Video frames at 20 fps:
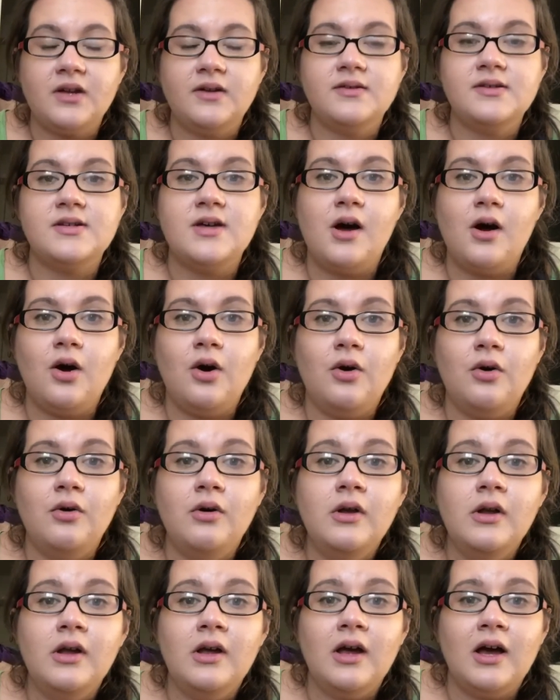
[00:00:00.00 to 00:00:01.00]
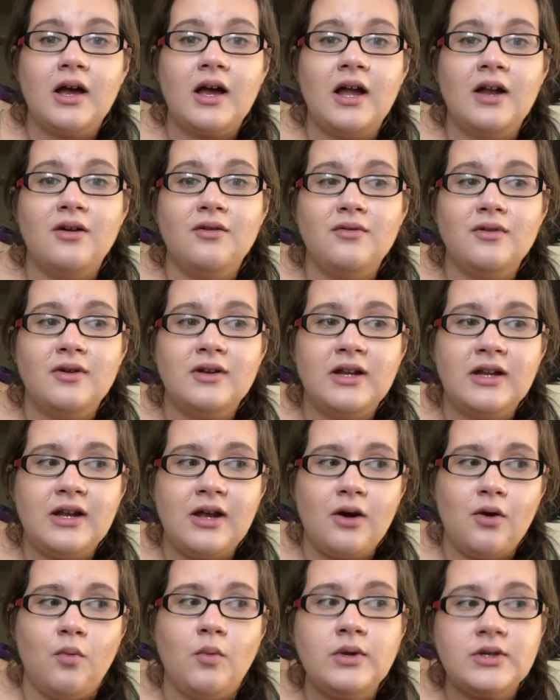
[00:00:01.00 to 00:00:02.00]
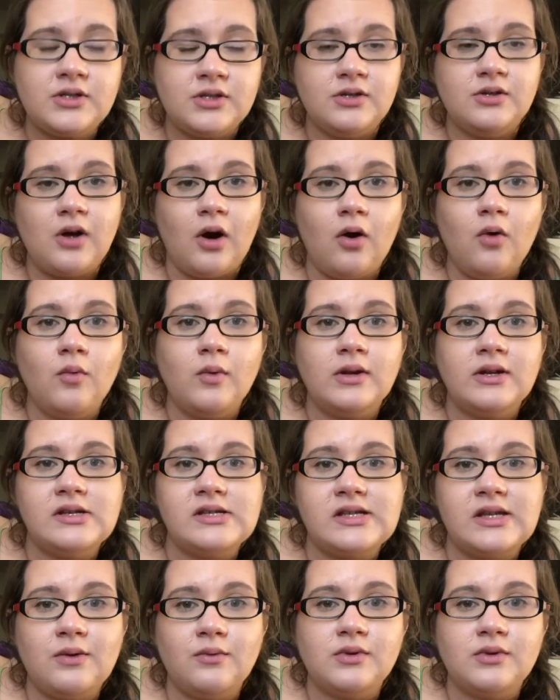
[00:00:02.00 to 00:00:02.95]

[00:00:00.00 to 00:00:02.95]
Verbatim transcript: So kind of want to know what do y'all want to see?